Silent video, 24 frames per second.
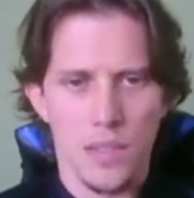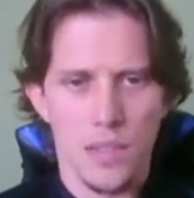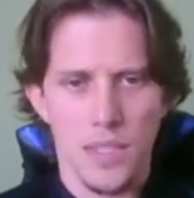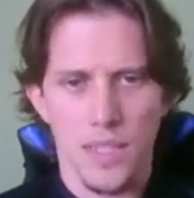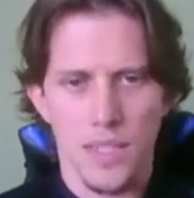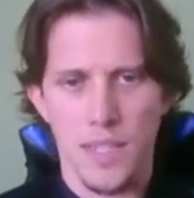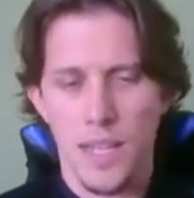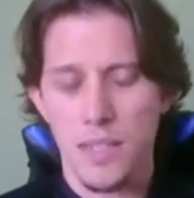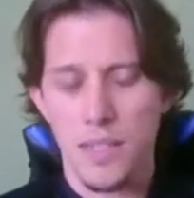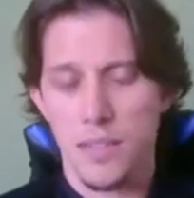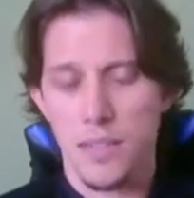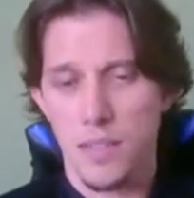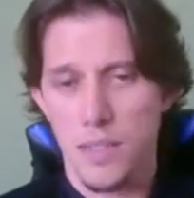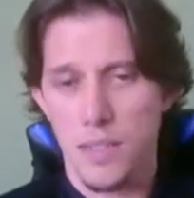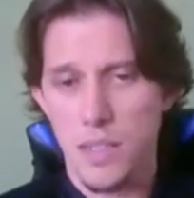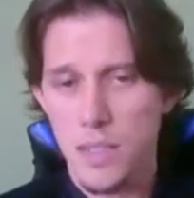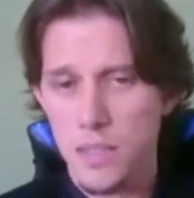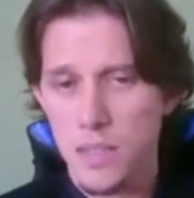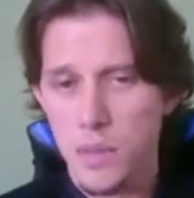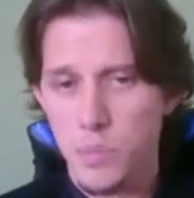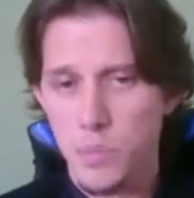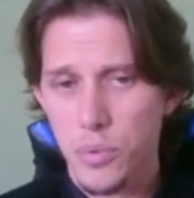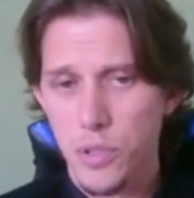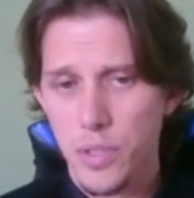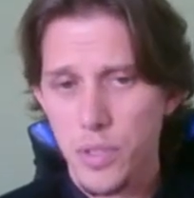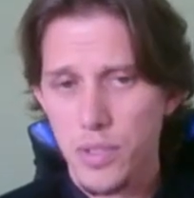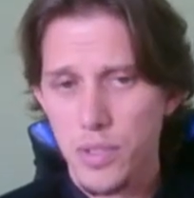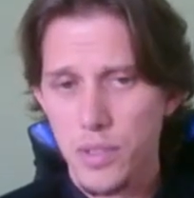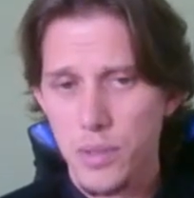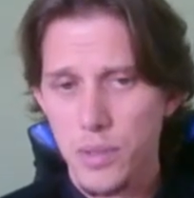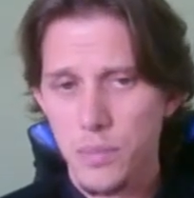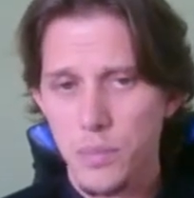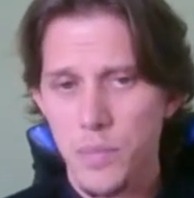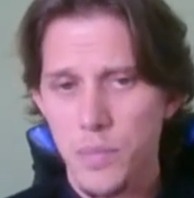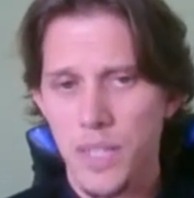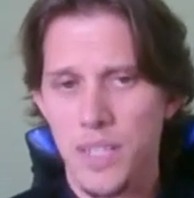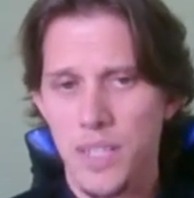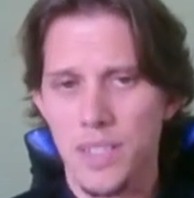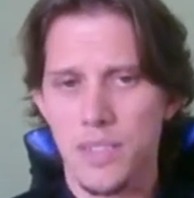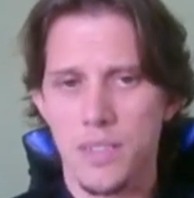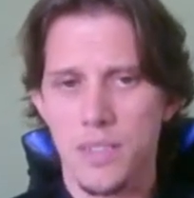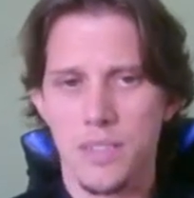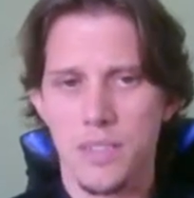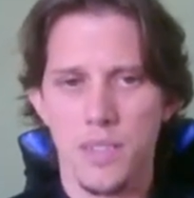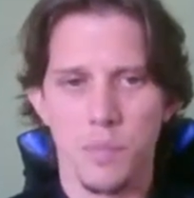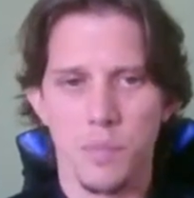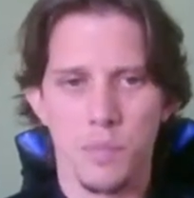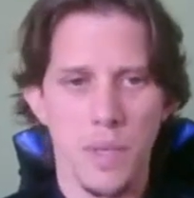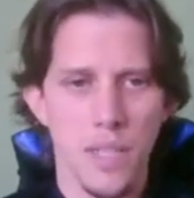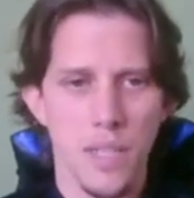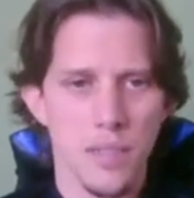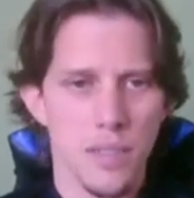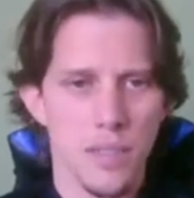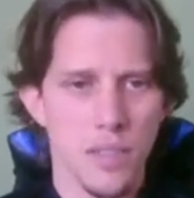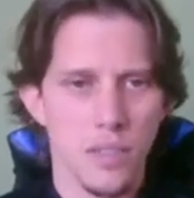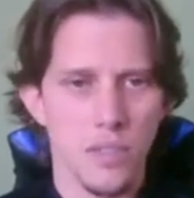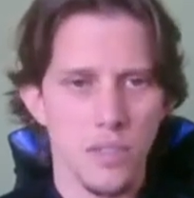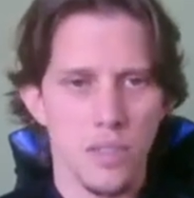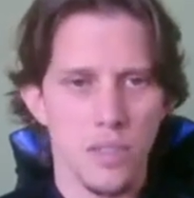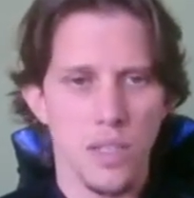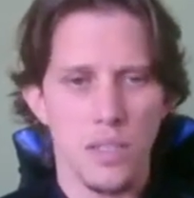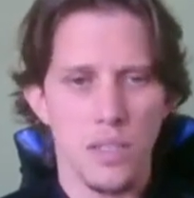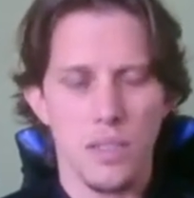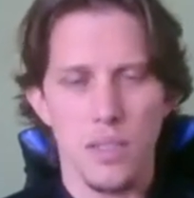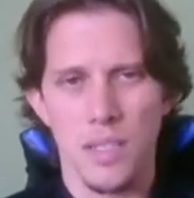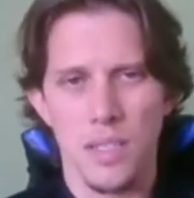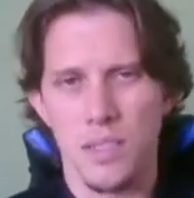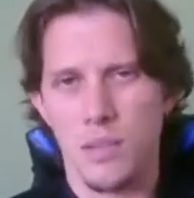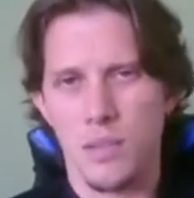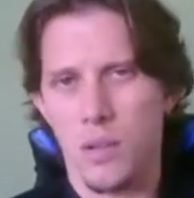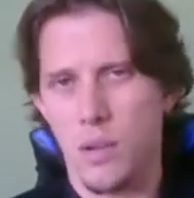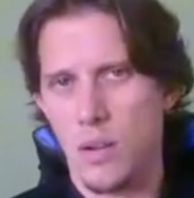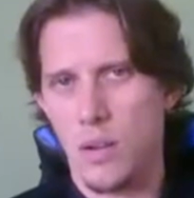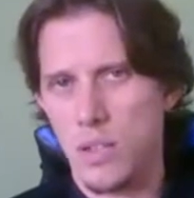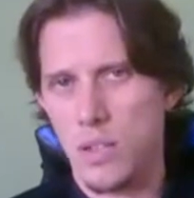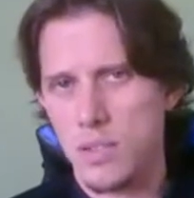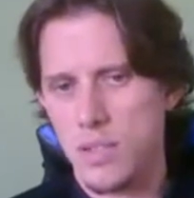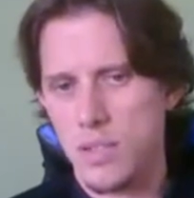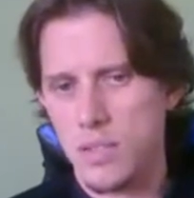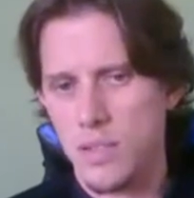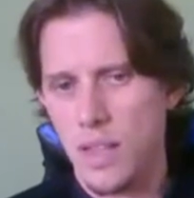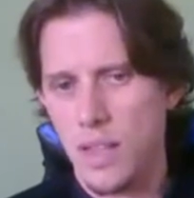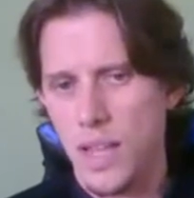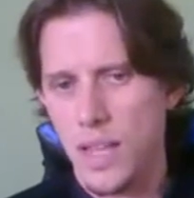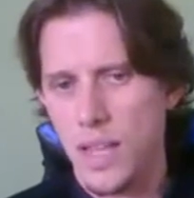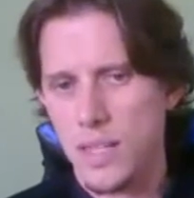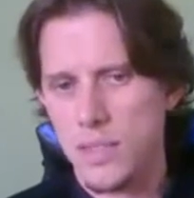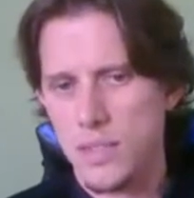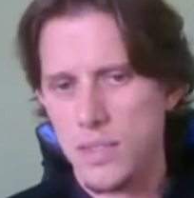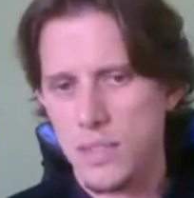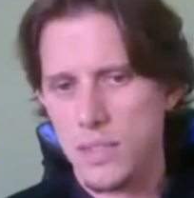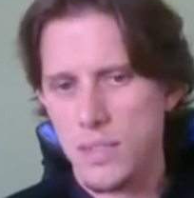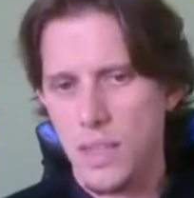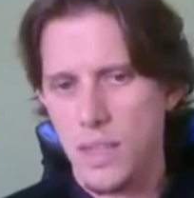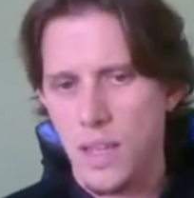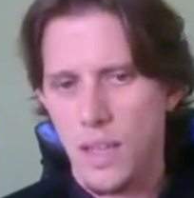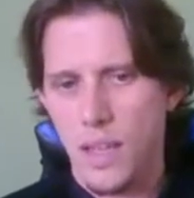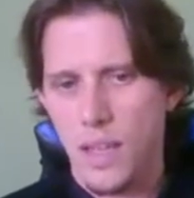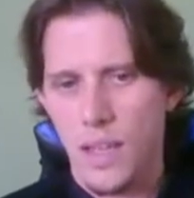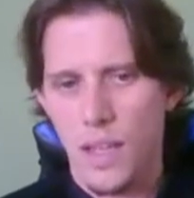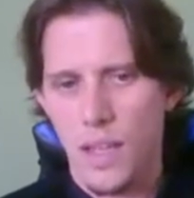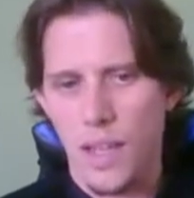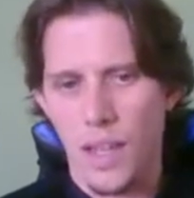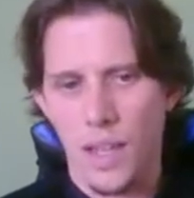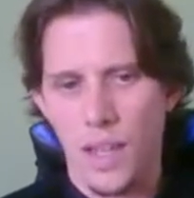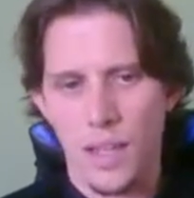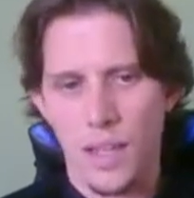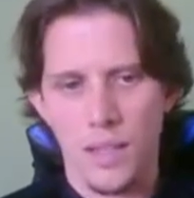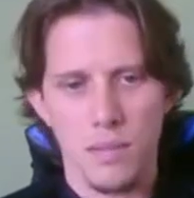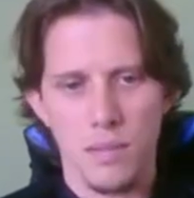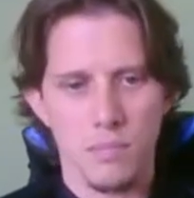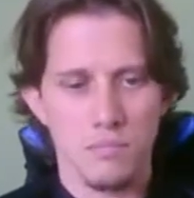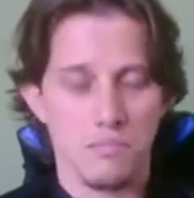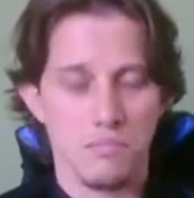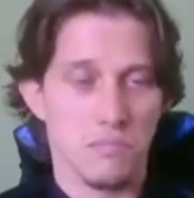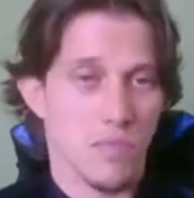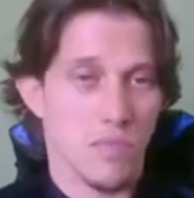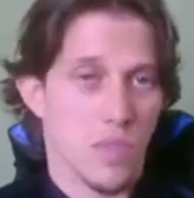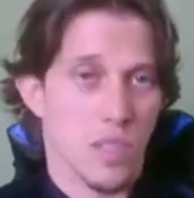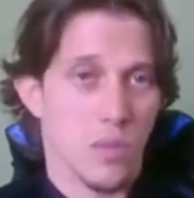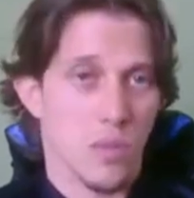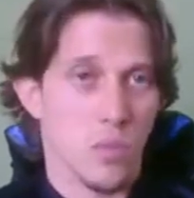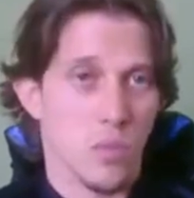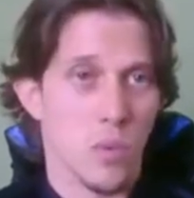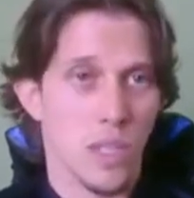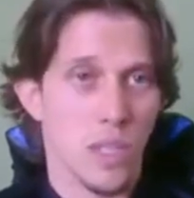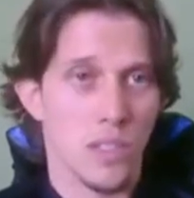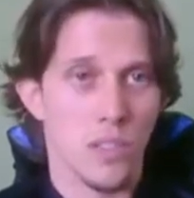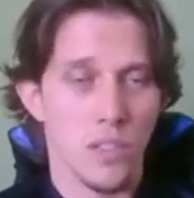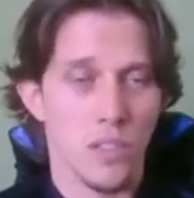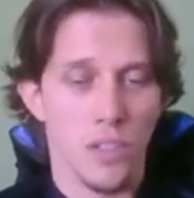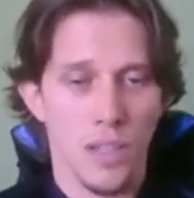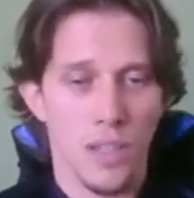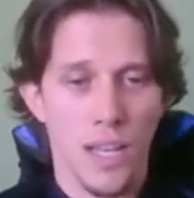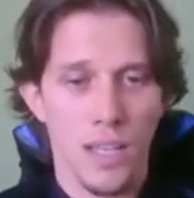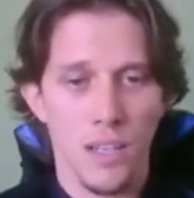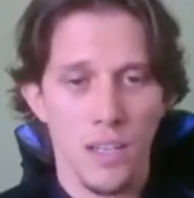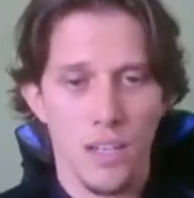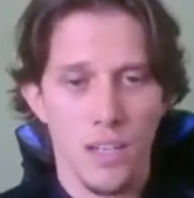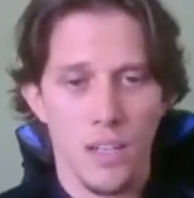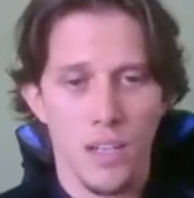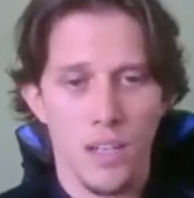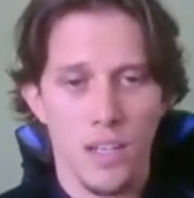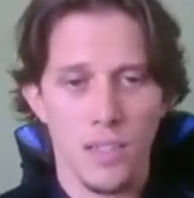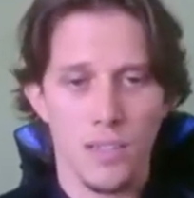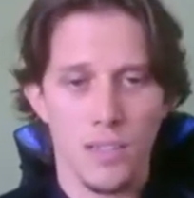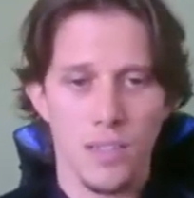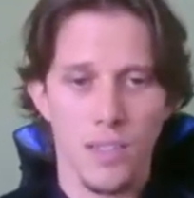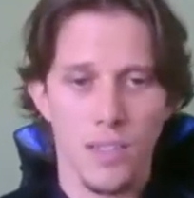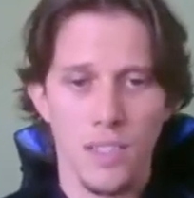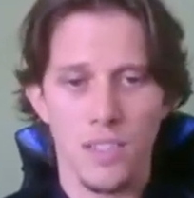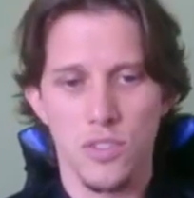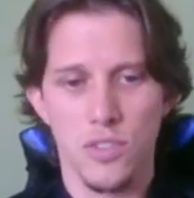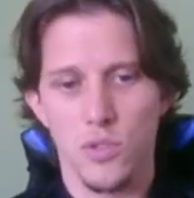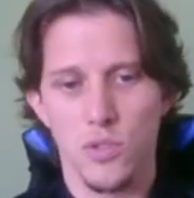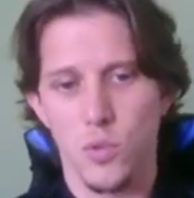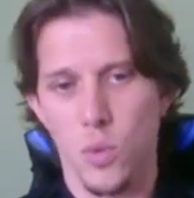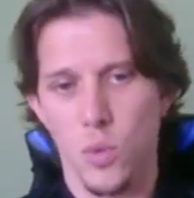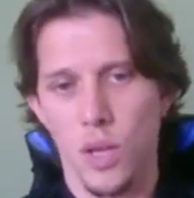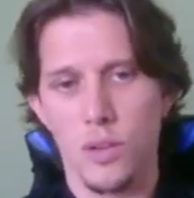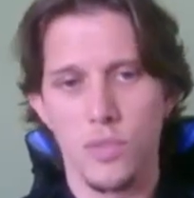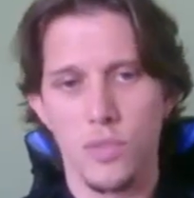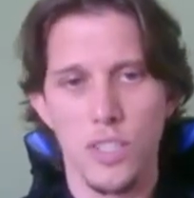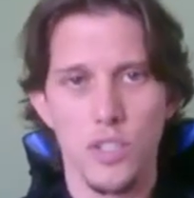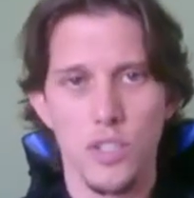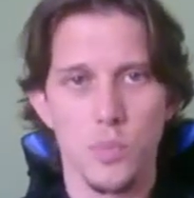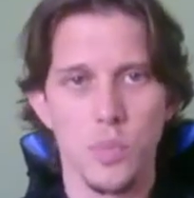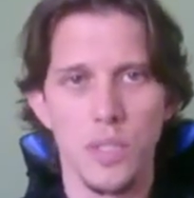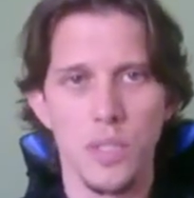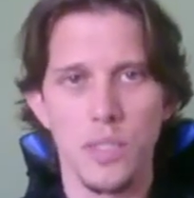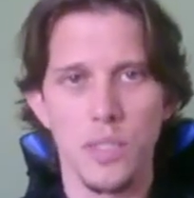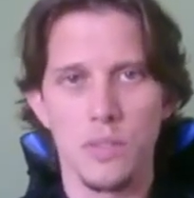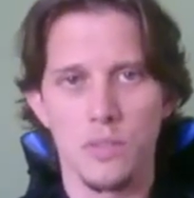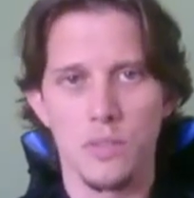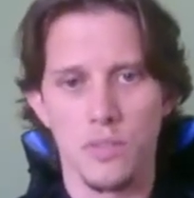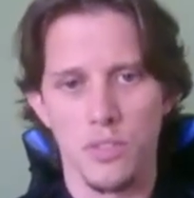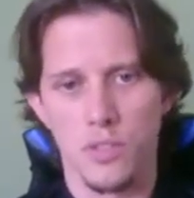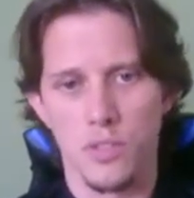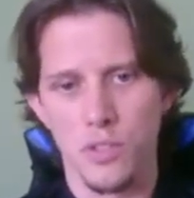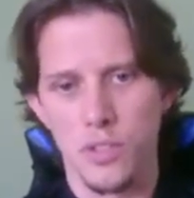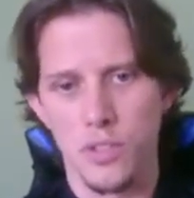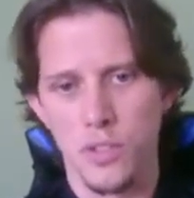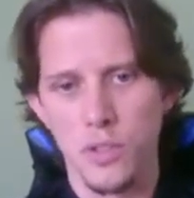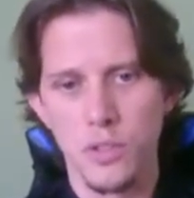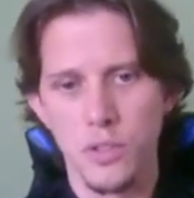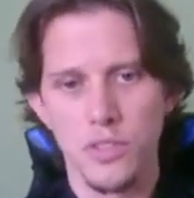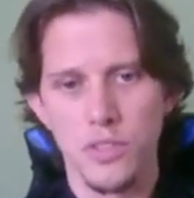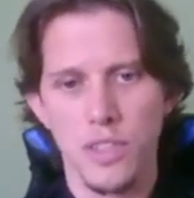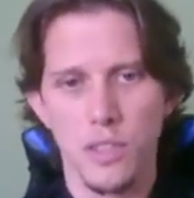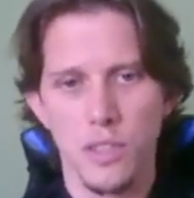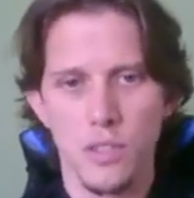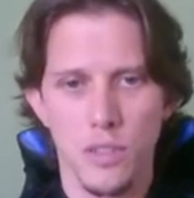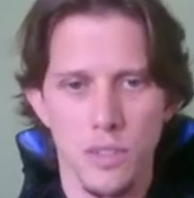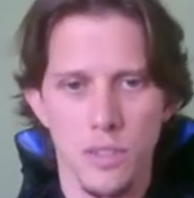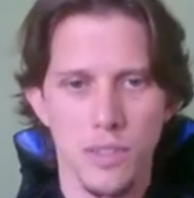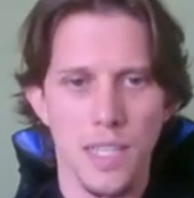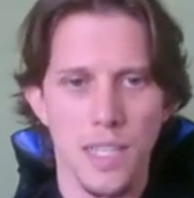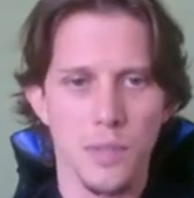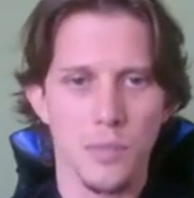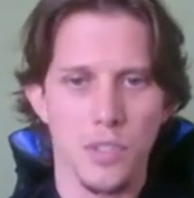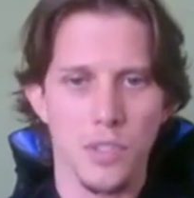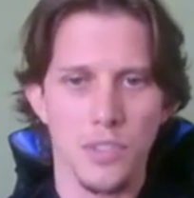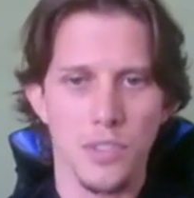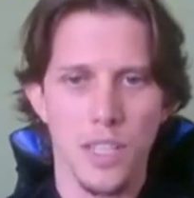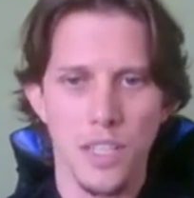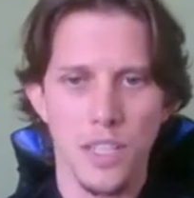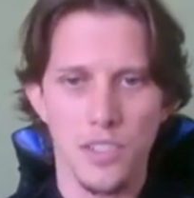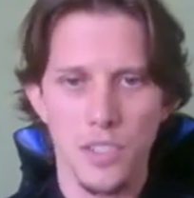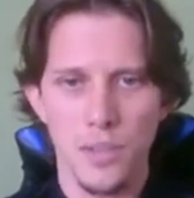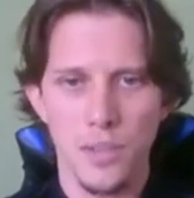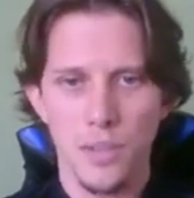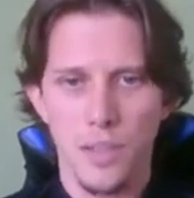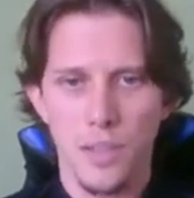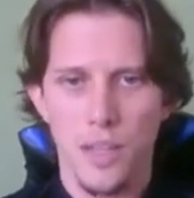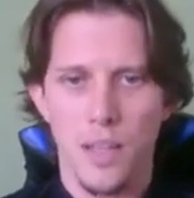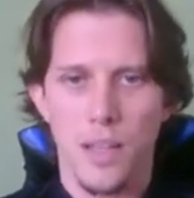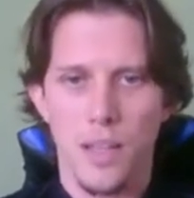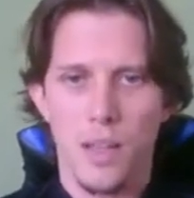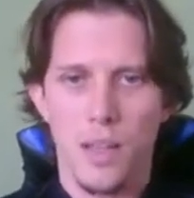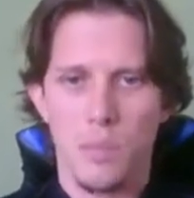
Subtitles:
The Knight is important because it's a basic unit, it costs less, and whether you like it or not, it's 12 HP to use that protection,